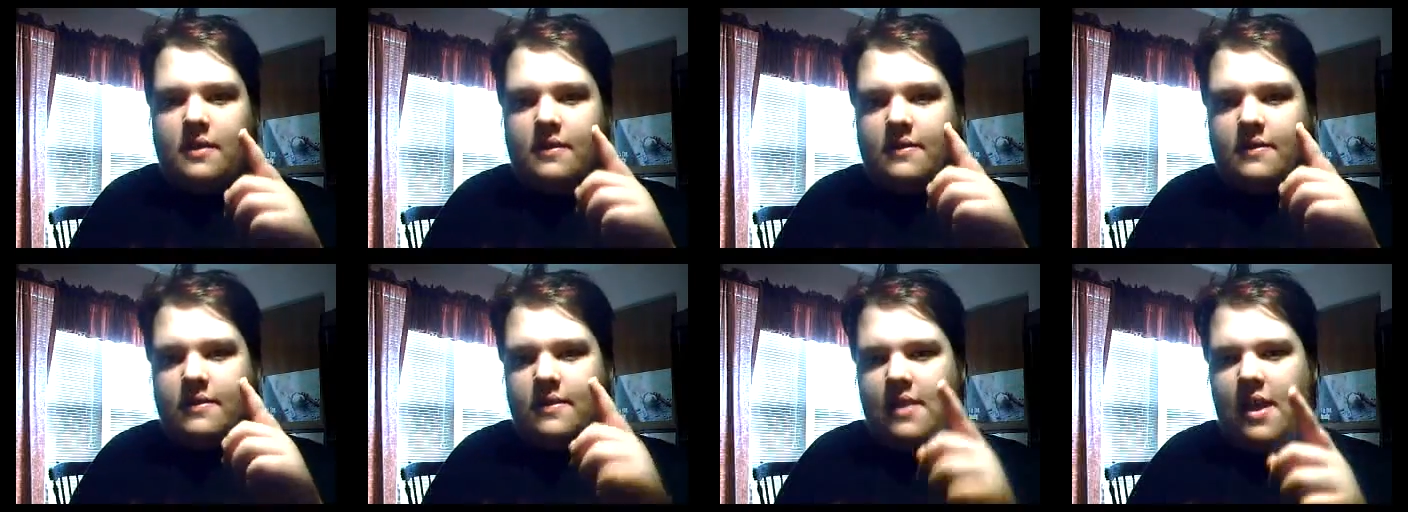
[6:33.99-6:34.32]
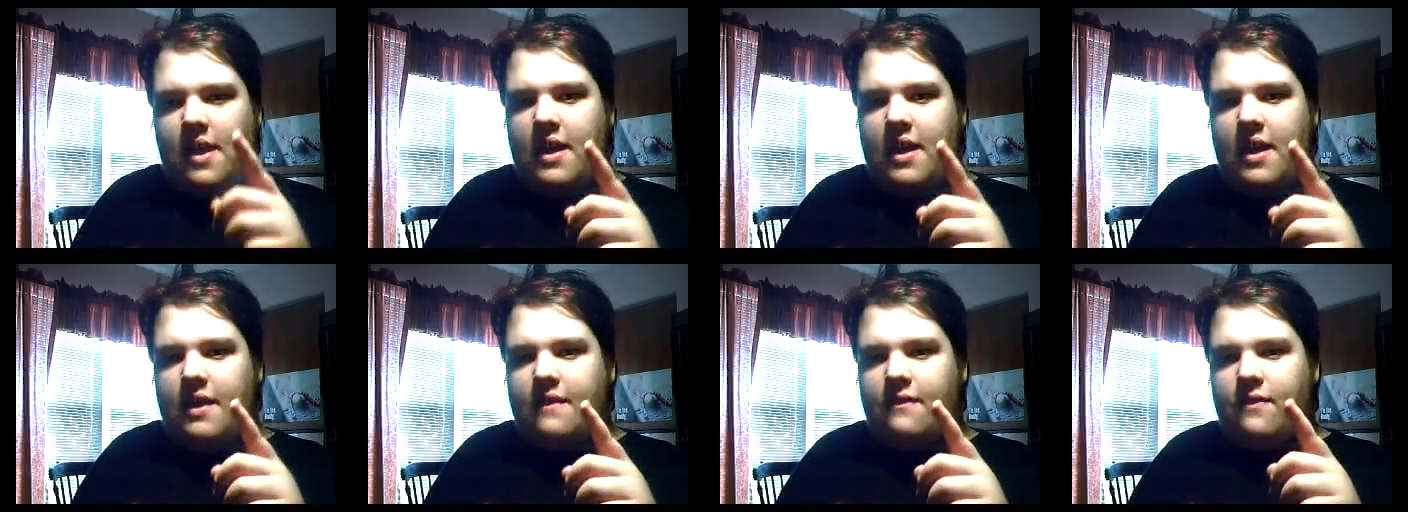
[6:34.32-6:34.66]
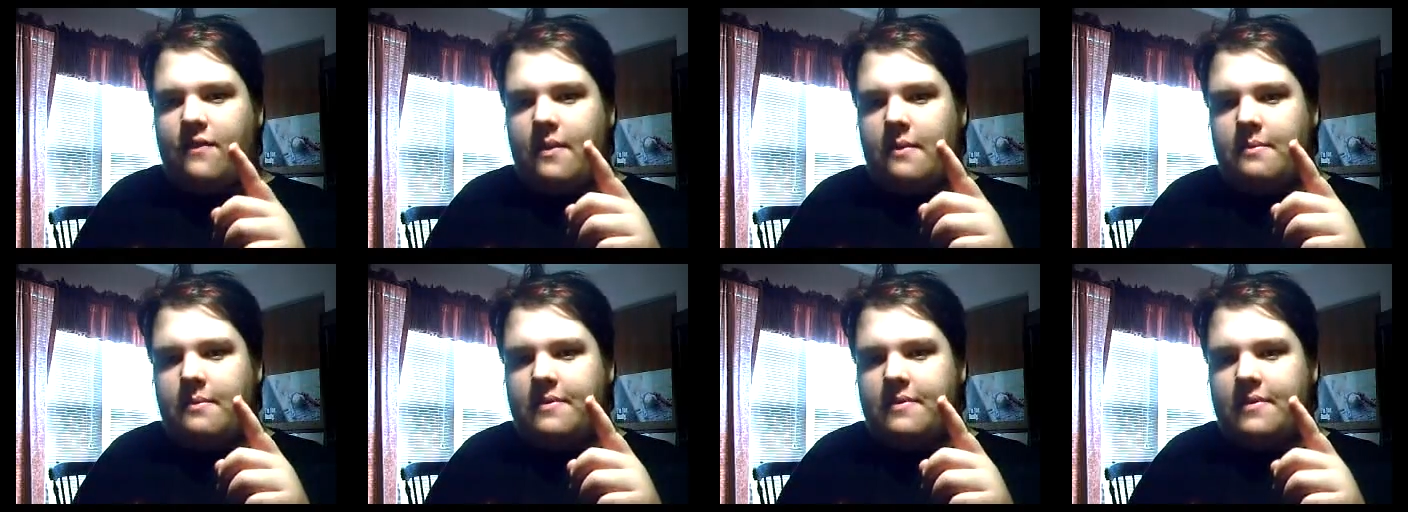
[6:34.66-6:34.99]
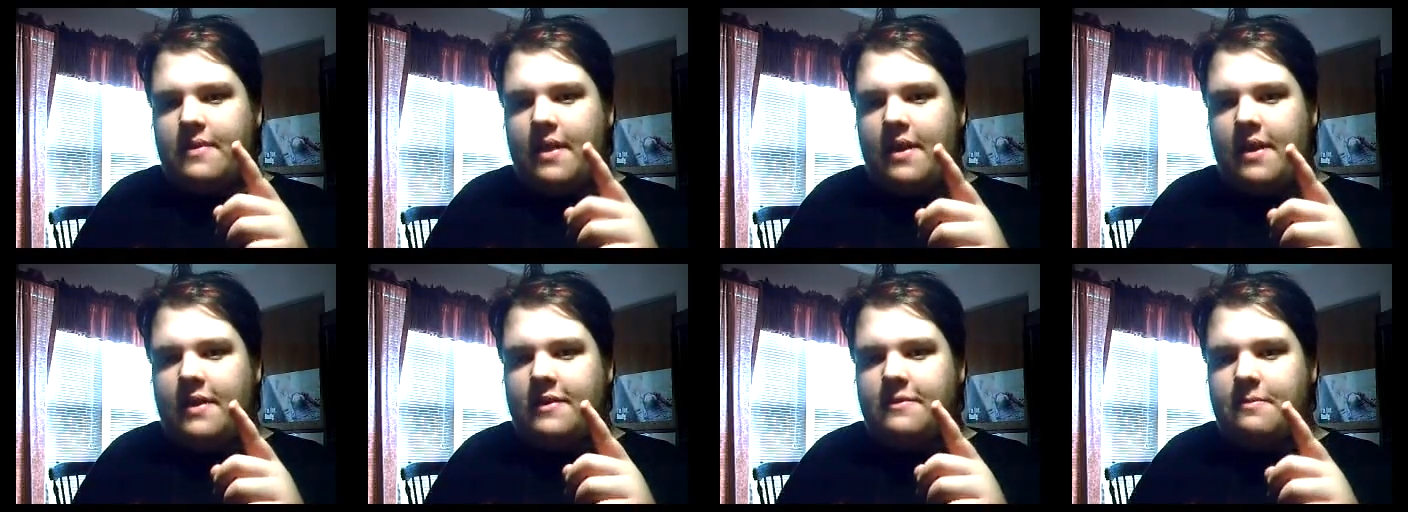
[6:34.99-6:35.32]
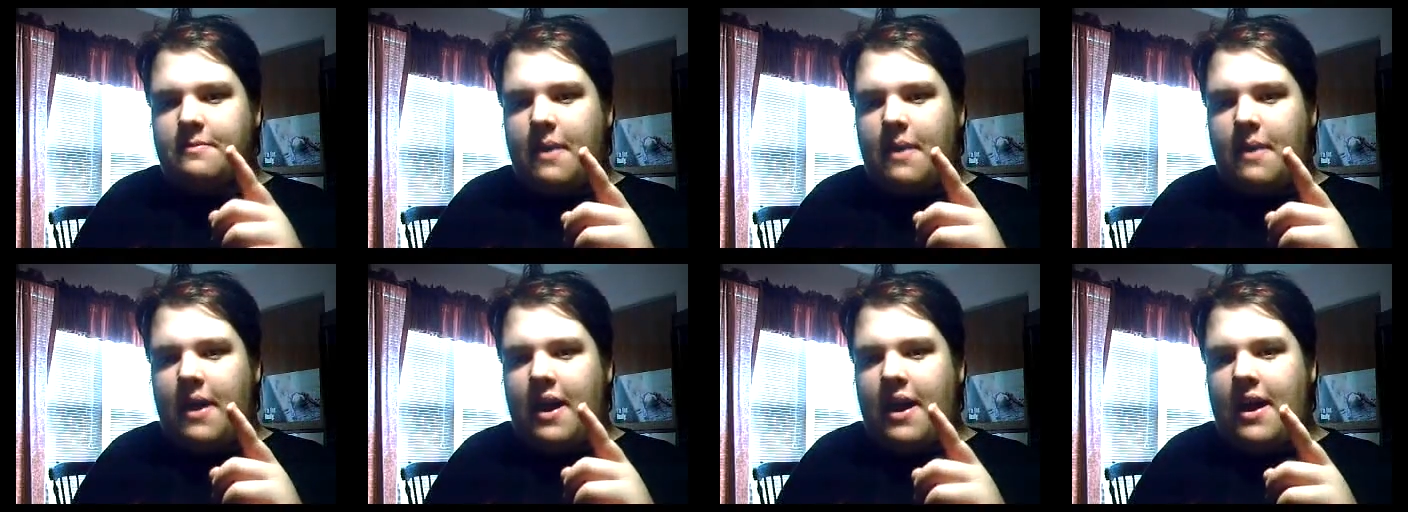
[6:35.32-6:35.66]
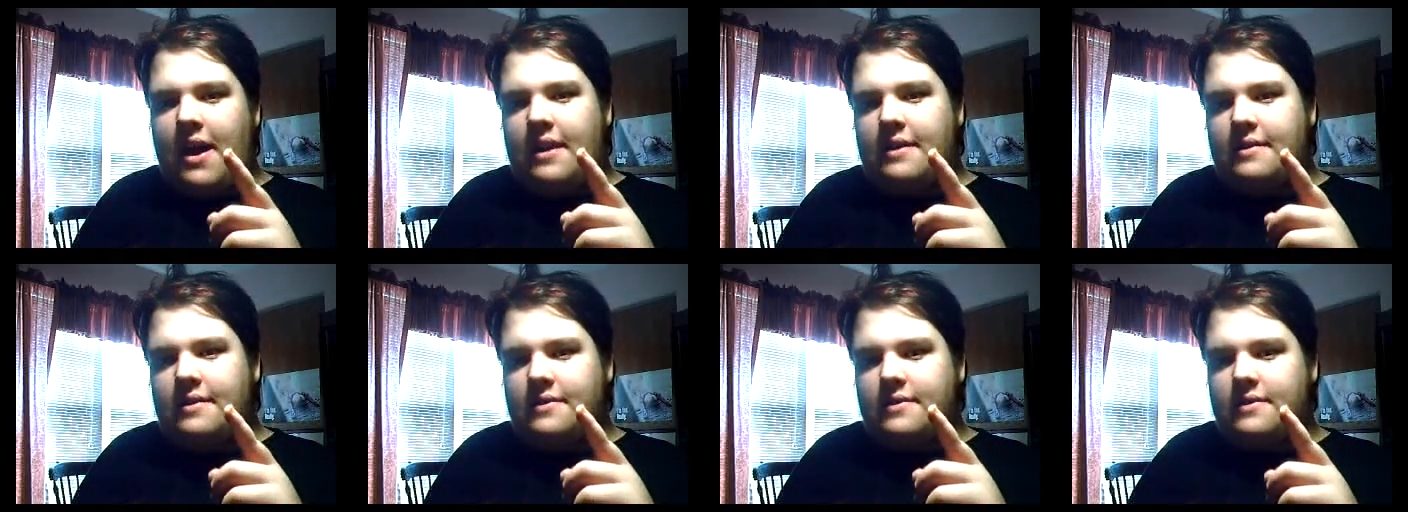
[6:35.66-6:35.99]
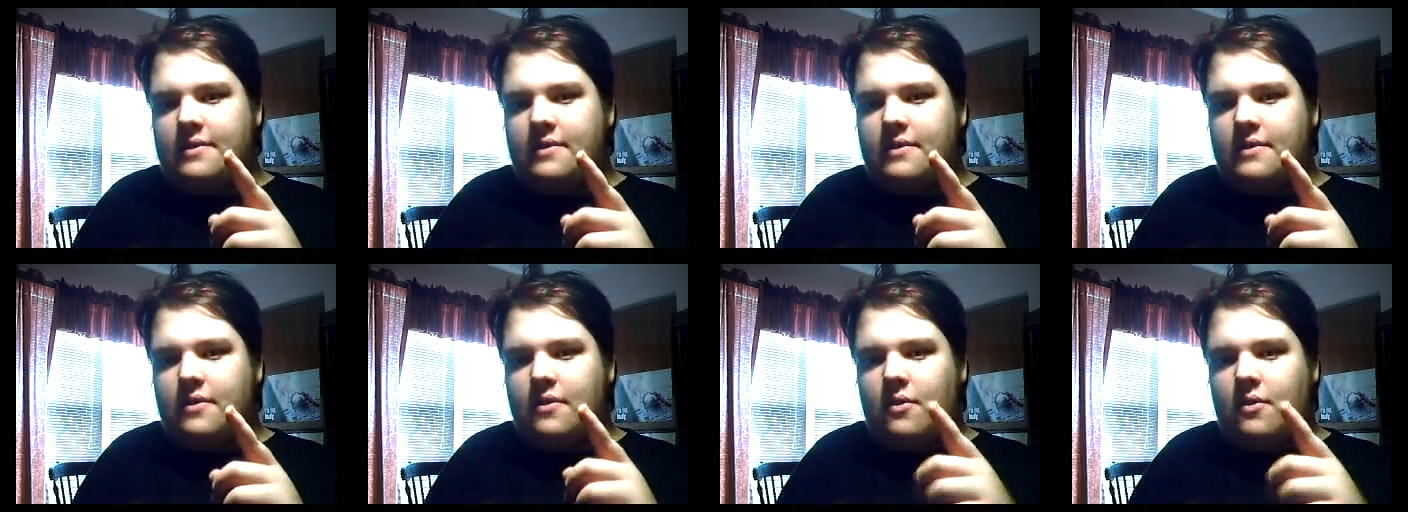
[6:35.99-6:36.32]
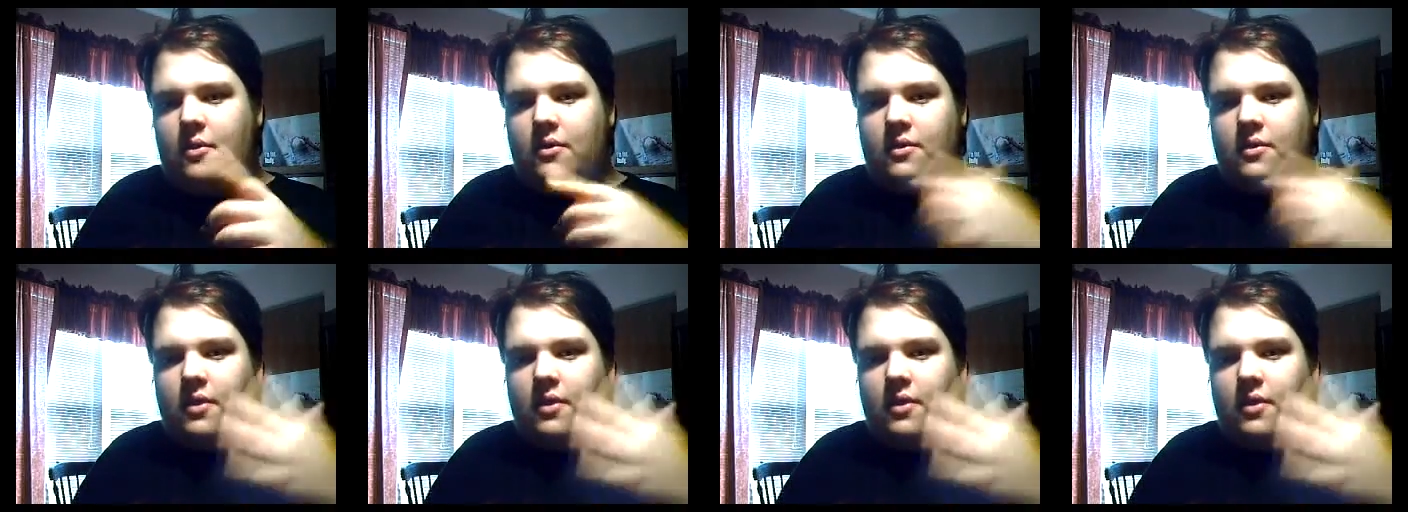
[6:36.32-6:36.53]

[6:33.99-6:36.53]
The snake from Snake's Pass,